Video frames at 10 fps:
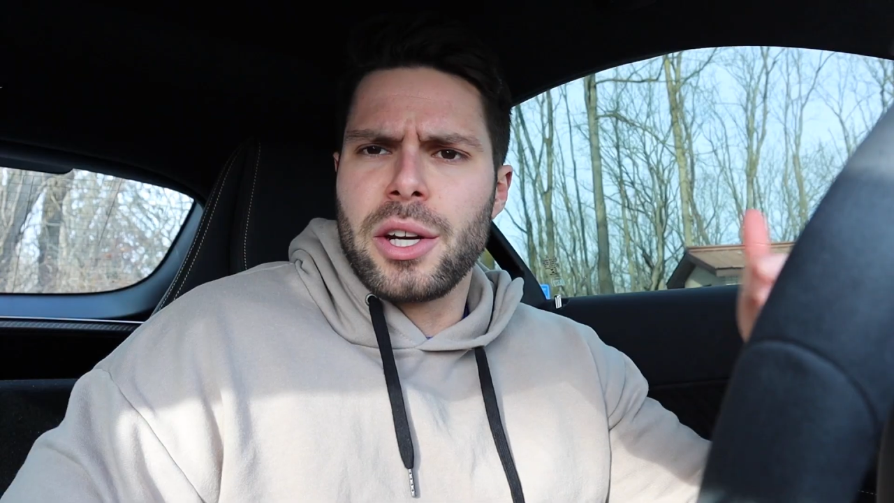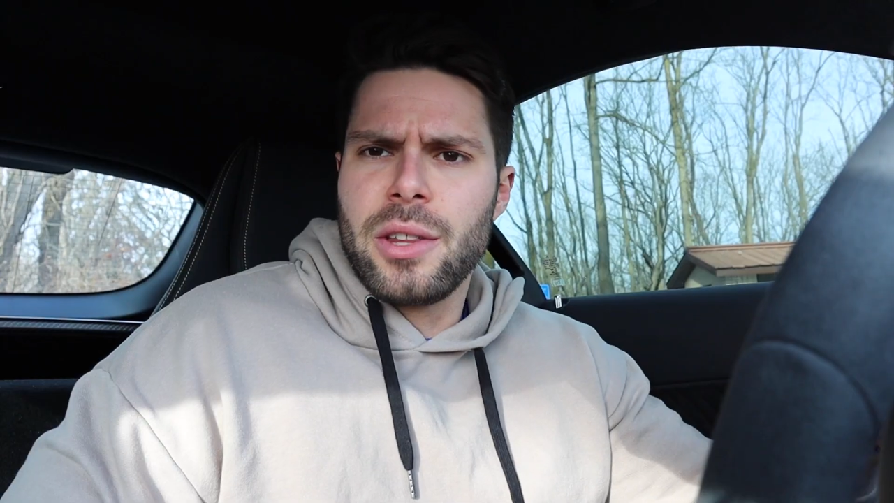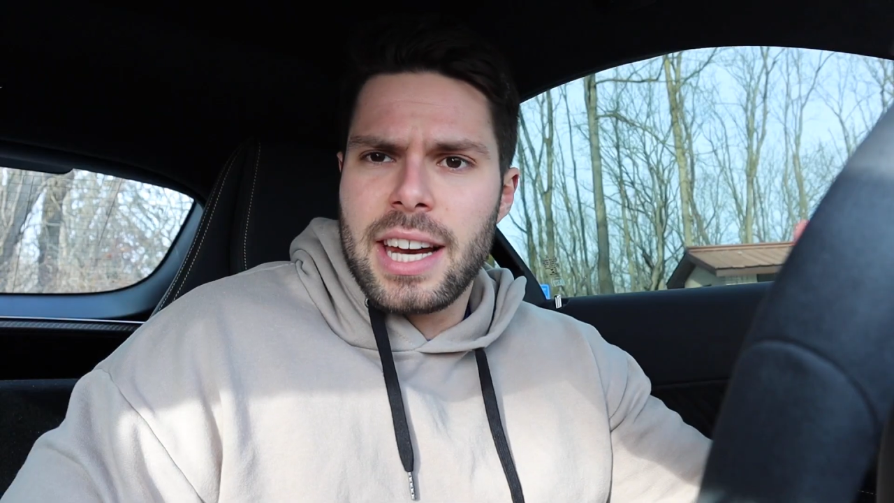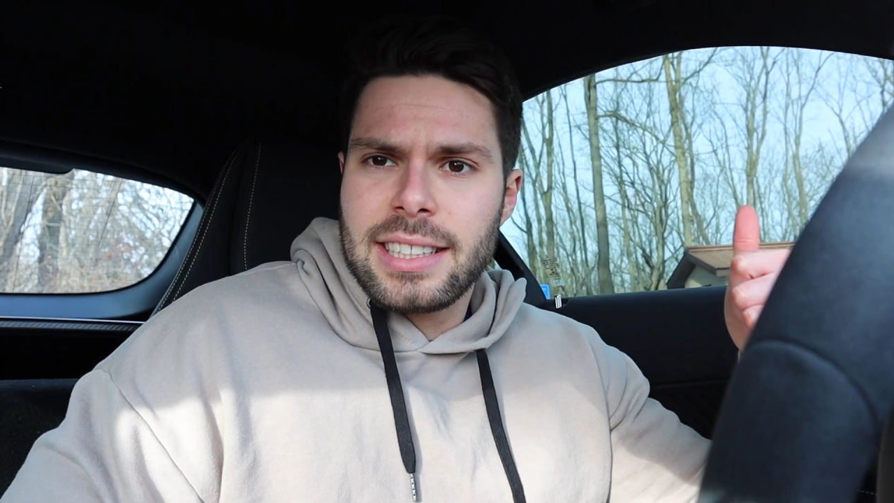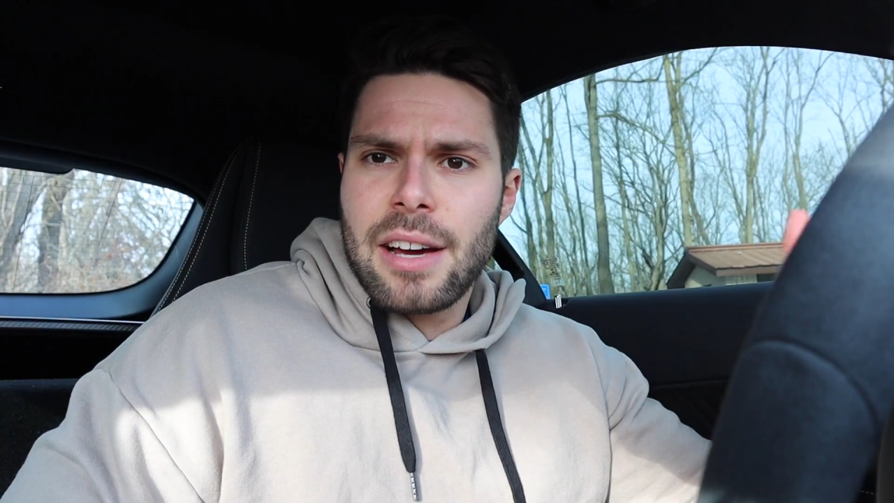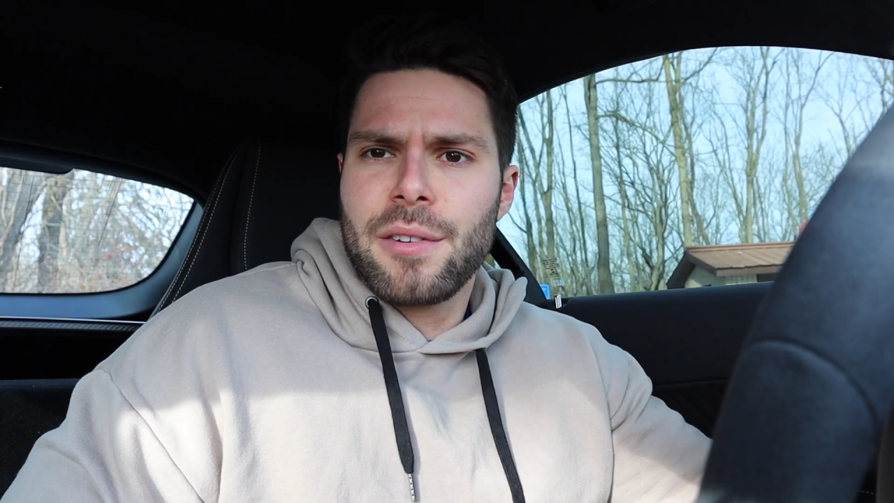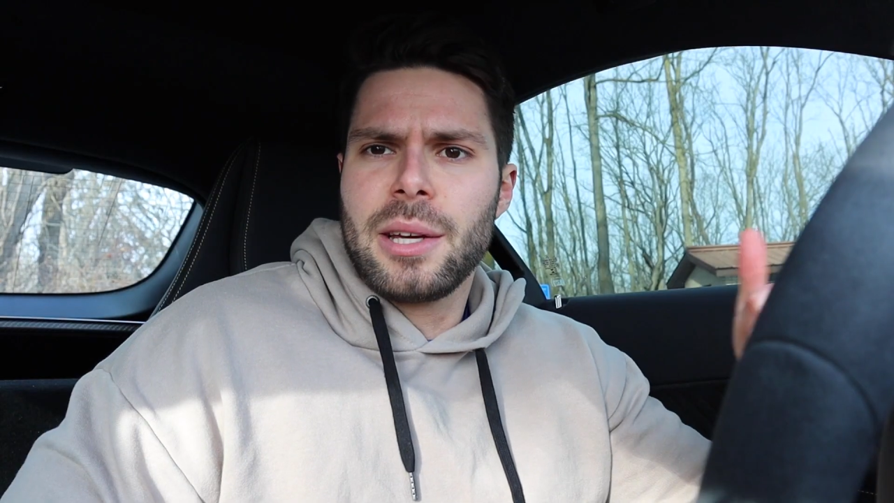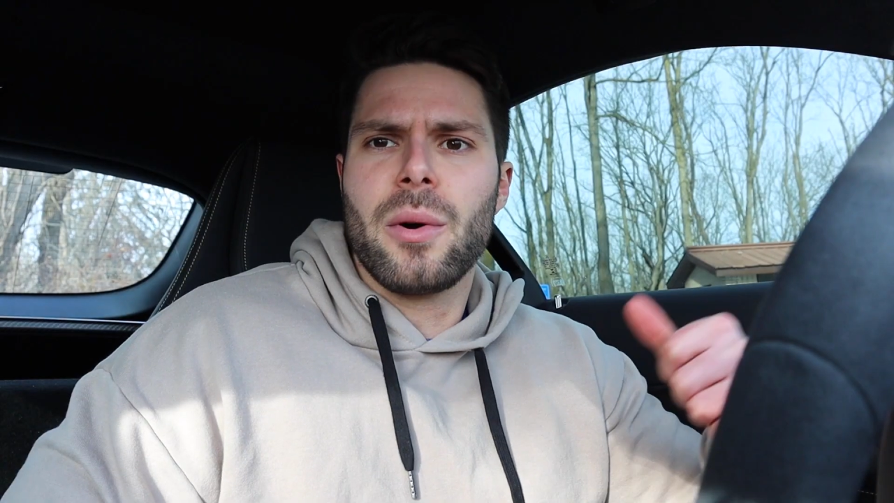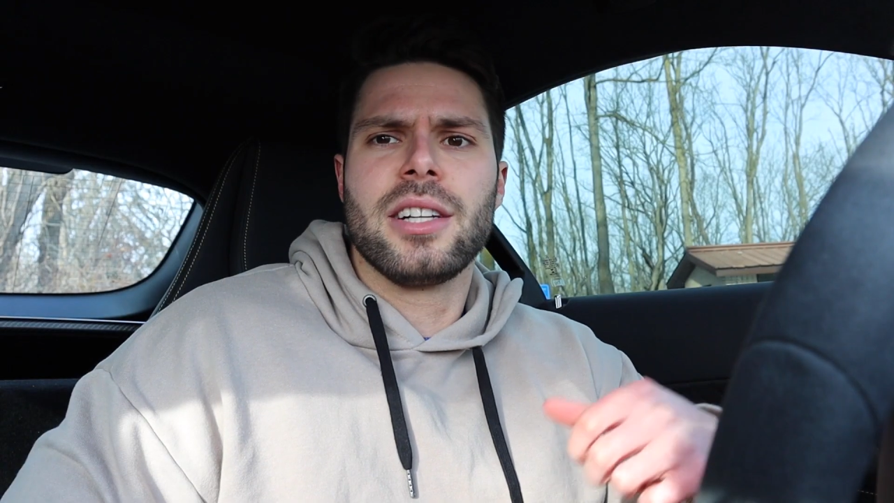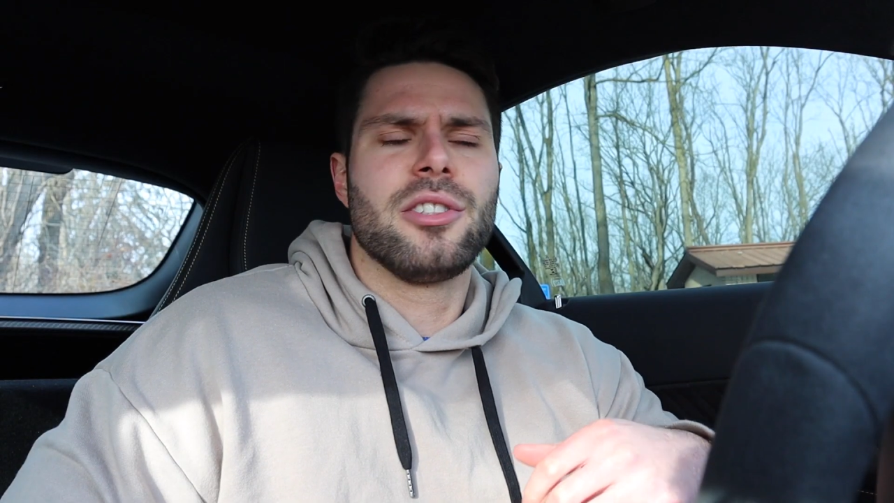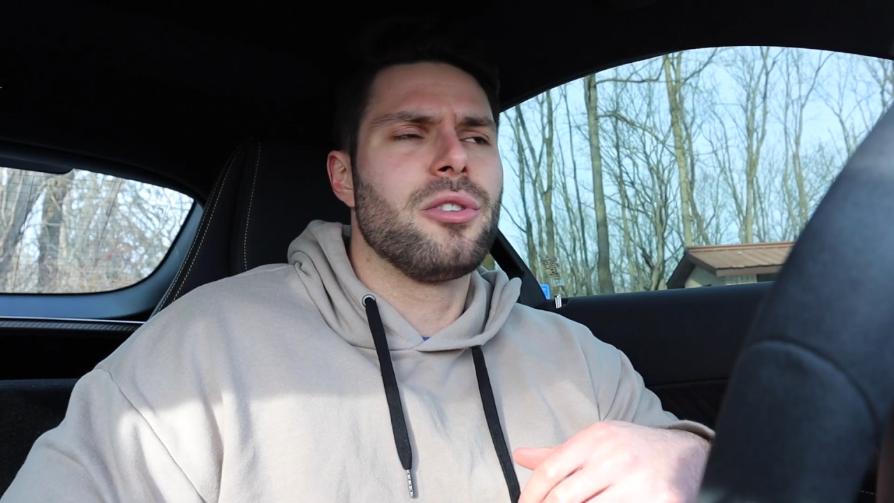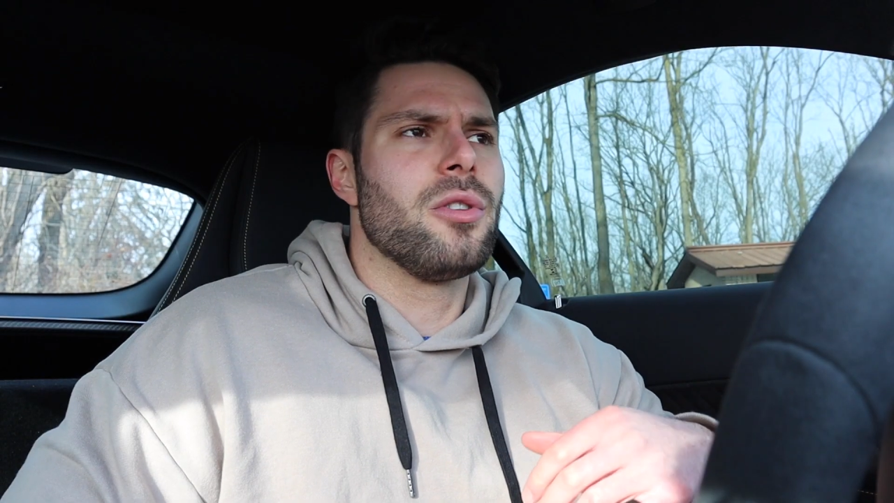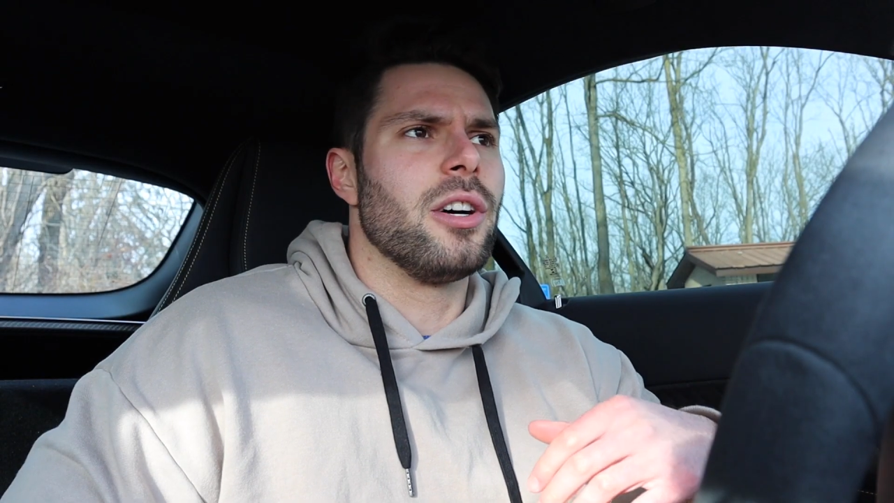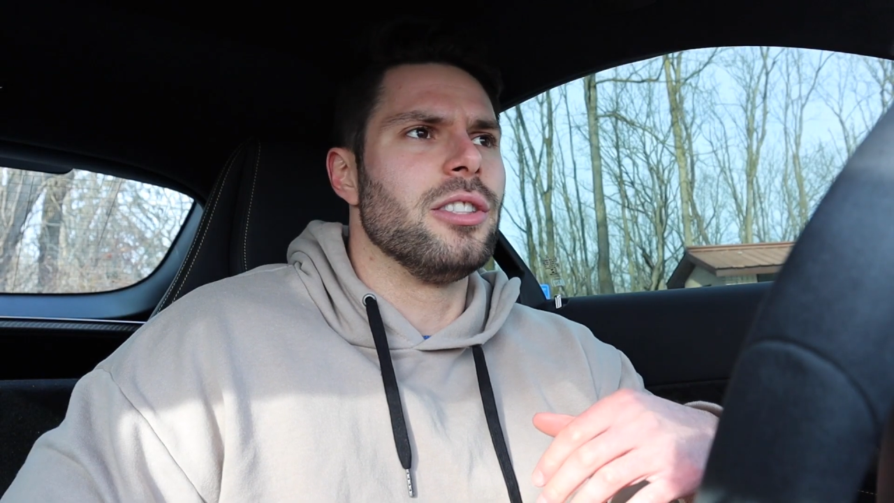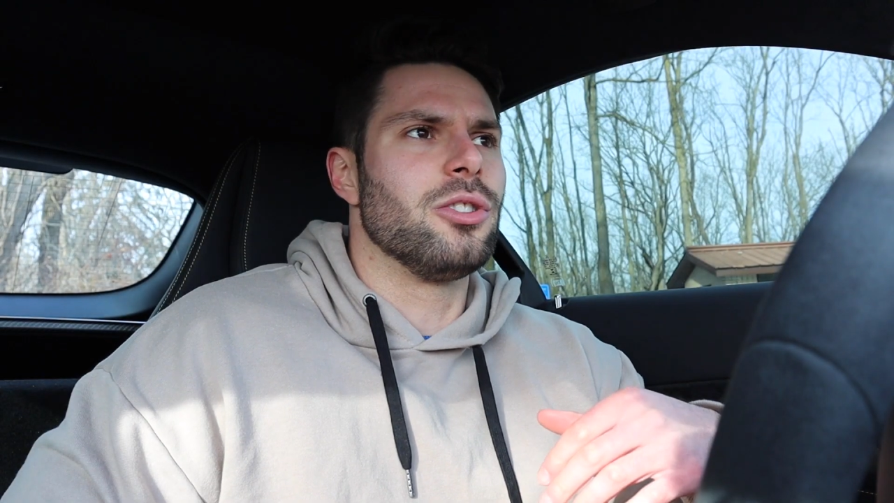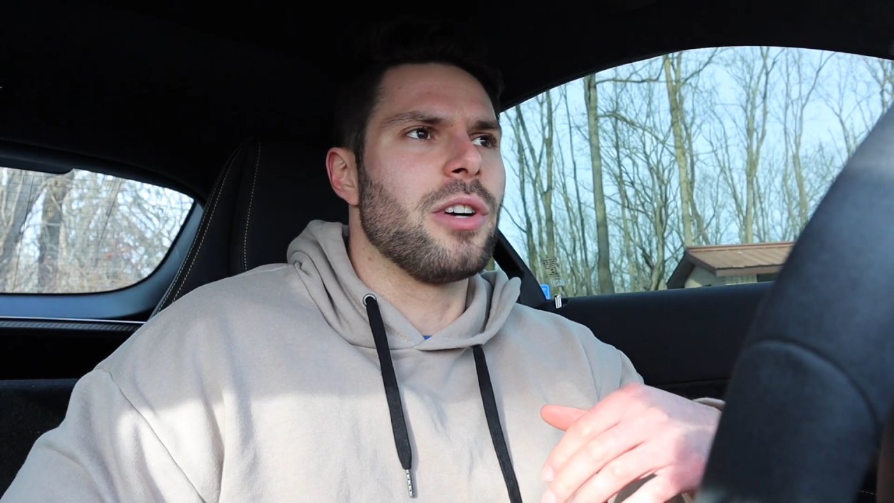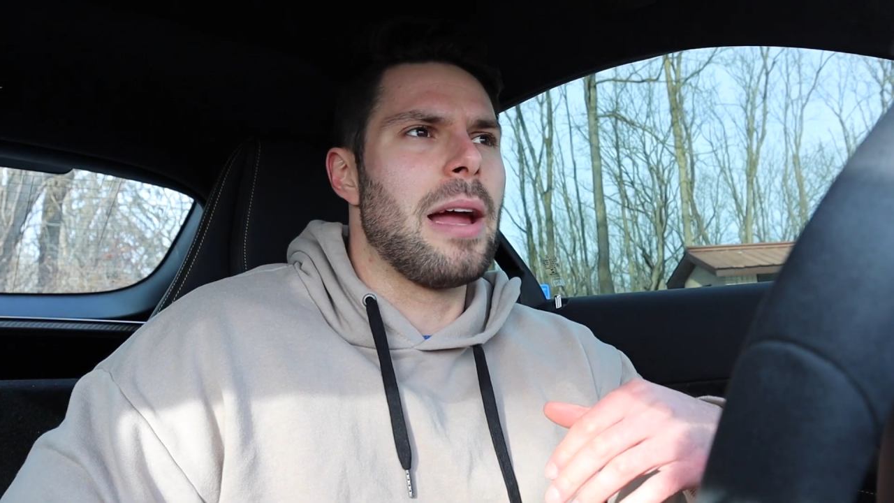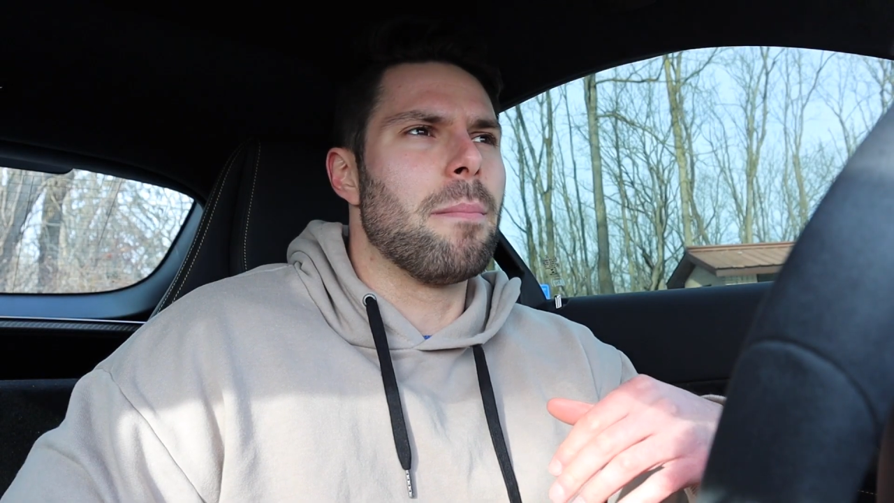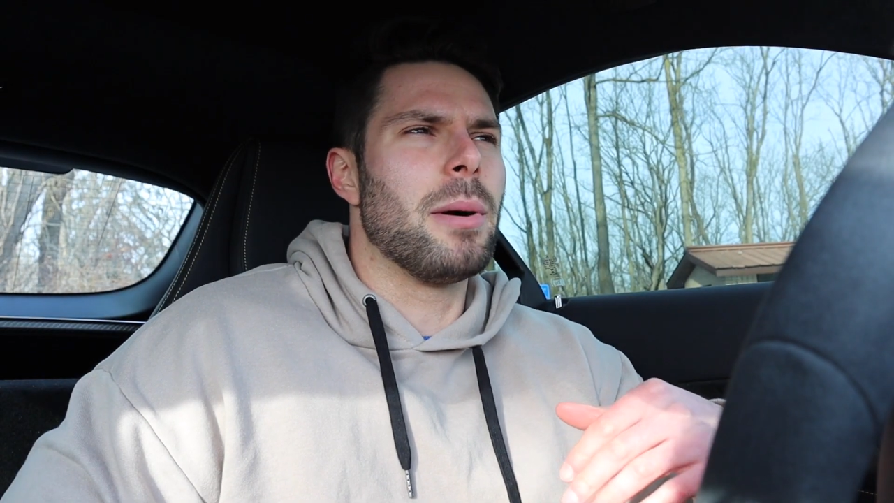I knew that I definitely wanted to do the hood stripe,